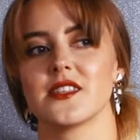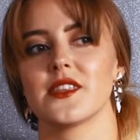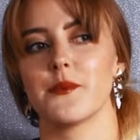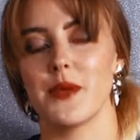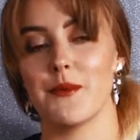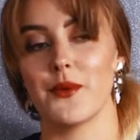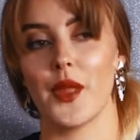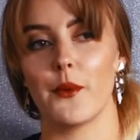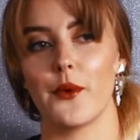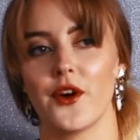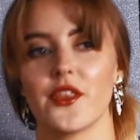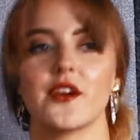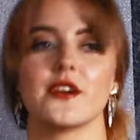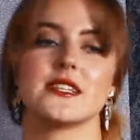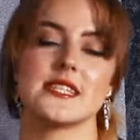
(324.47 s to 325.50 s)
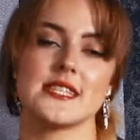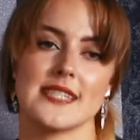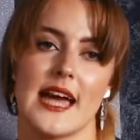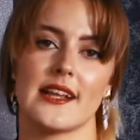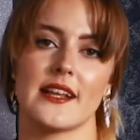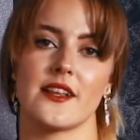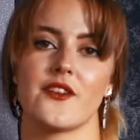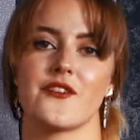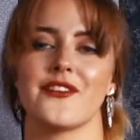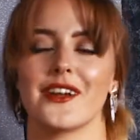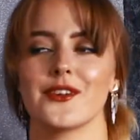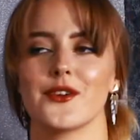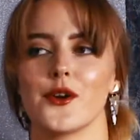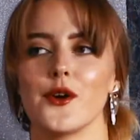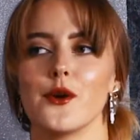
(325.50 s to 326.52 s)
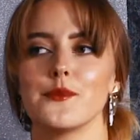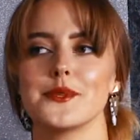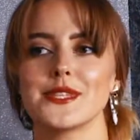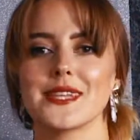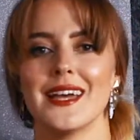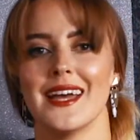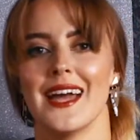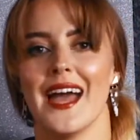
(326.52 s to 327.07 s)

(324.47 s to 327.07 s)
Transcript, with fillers: the people that were there sat in their friend groups